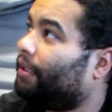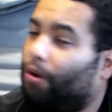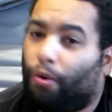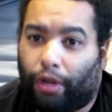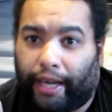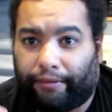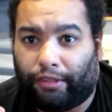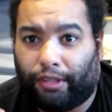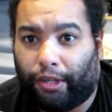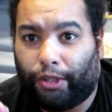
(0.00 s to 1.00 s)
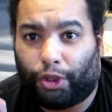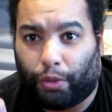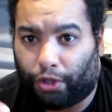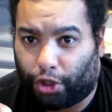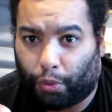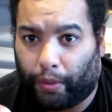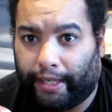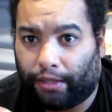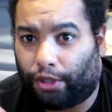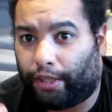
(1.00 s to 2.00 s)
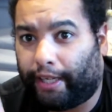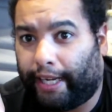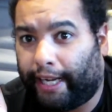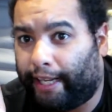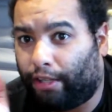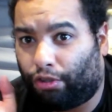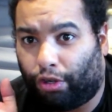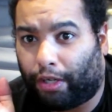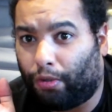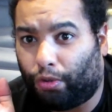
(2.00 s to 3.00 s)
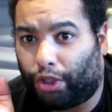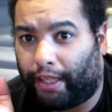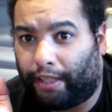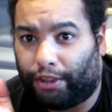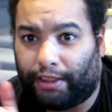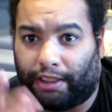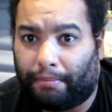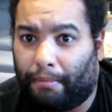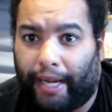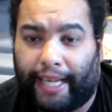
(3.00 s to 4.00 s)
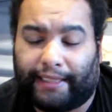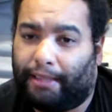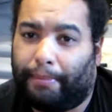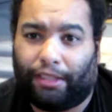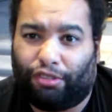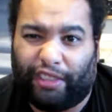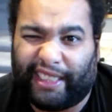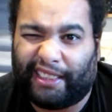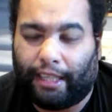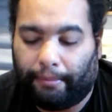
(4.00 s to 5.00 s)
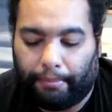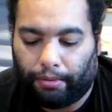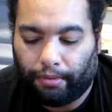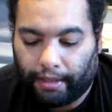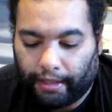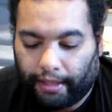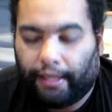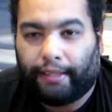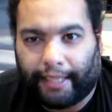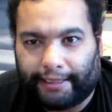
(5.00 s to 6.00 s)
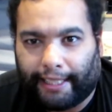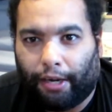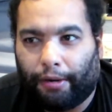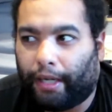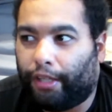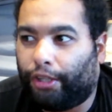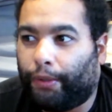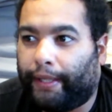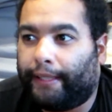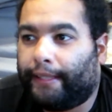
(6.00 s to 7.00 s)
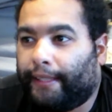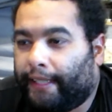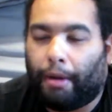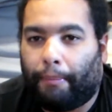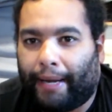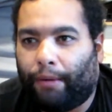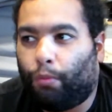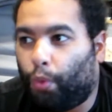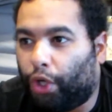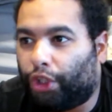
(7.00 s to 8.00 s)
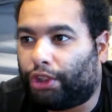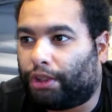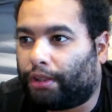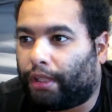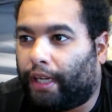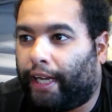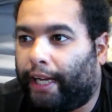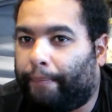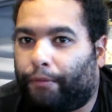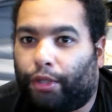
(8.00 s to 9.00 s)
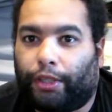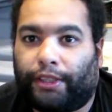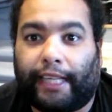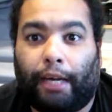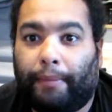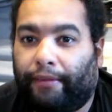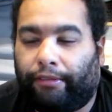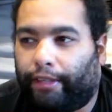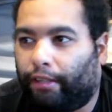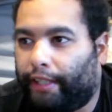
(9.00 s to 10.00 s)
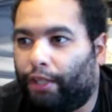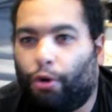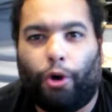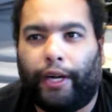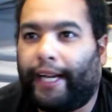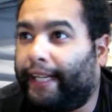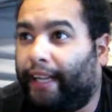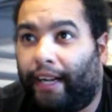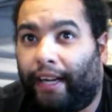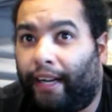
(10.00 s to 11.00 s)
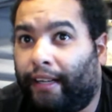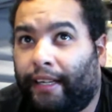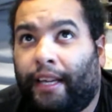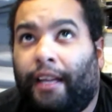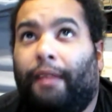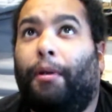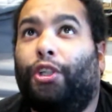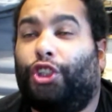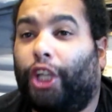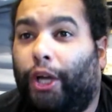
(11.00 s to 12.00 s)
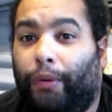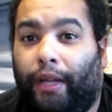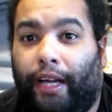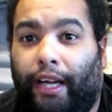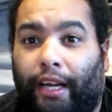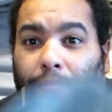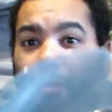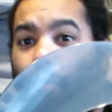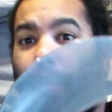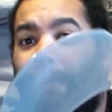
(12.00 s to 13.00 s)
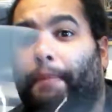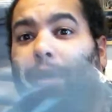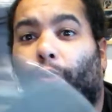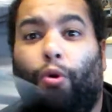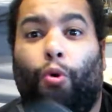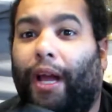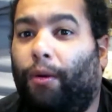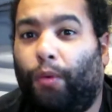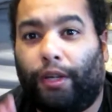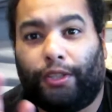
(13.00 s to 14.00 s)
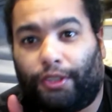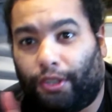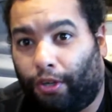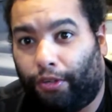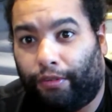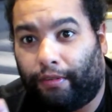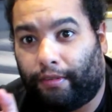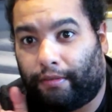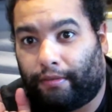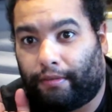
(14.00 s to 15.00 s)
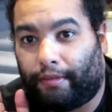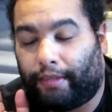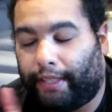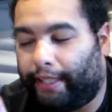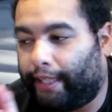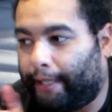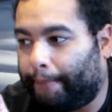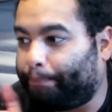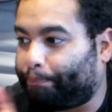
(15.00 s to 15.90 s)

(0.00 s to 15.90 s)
all I have to do is switch a switch and it trickle charges my acid batteries, example. That's how I'm going to do it. My plan was to set up everything like the alternator, my solar, my windmill, all at once on the